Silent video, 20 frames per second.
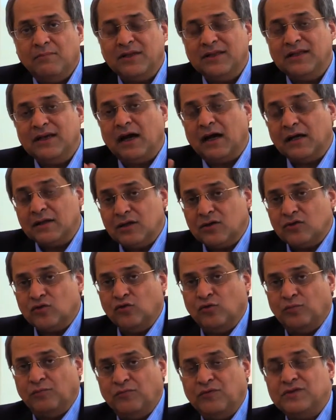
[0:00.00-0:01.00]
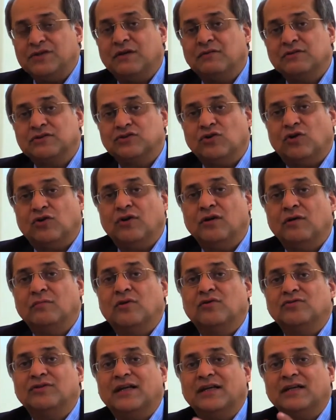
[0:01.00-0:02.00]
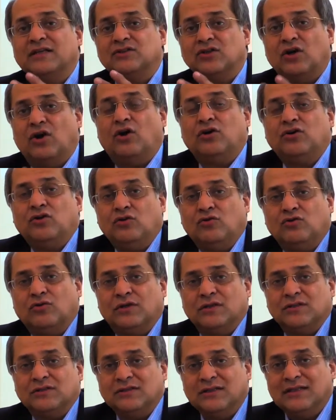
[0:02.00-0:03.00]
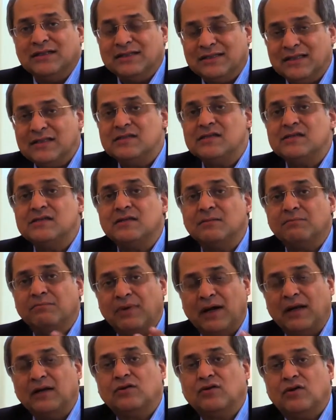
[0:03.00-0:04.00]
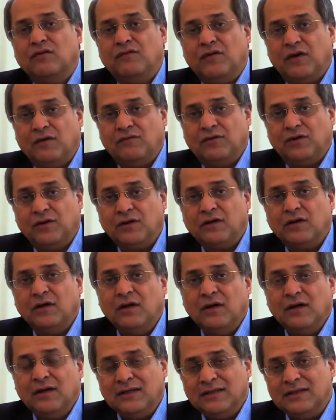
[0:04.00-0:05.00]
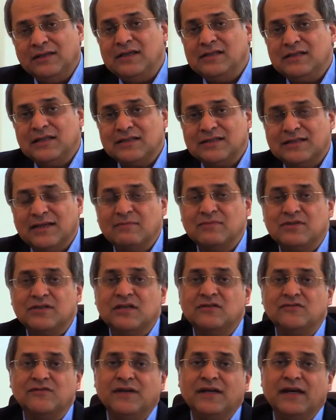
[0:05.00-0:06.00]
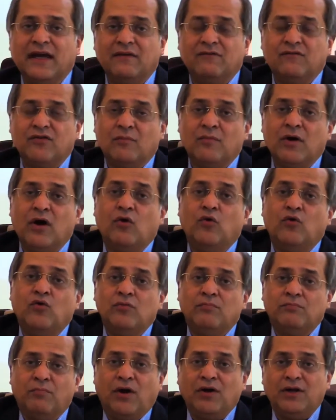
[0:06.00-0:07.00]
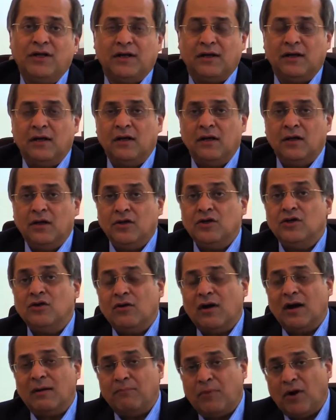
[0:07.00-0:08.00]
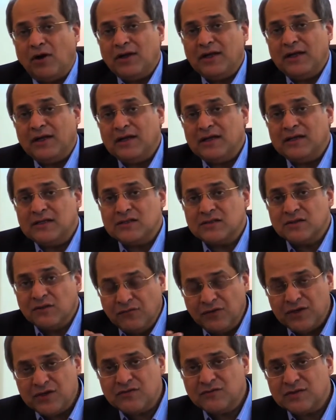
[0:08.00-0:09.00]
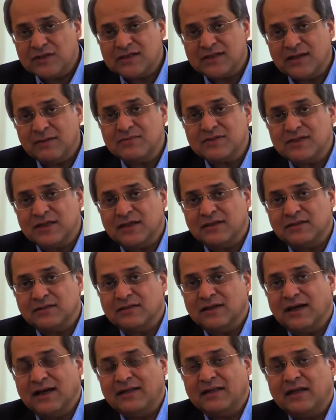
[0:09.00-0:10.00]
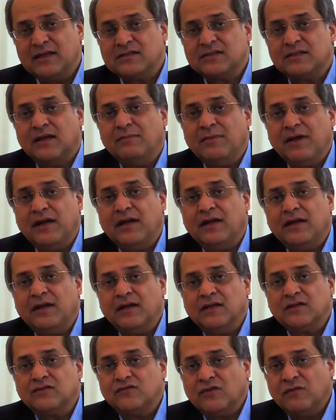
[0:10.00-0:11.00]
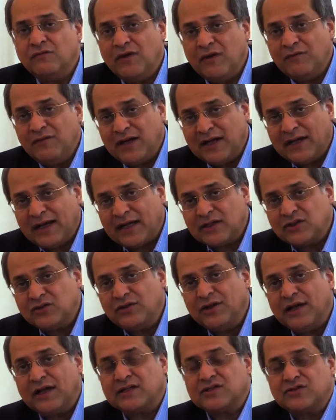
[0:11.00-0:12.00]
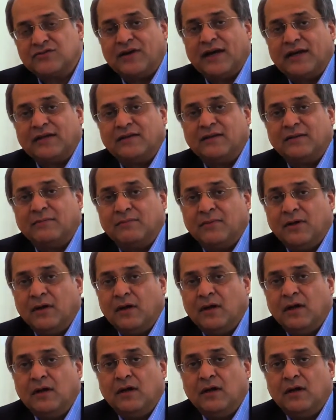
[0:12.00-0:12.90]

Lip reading: But the other group which I was talking about, that is autologous, this is the bulk of our work. These are stem cells we get from our own body. You know, our body is rich with stem cells, and there are some areas from where we can actually extract them.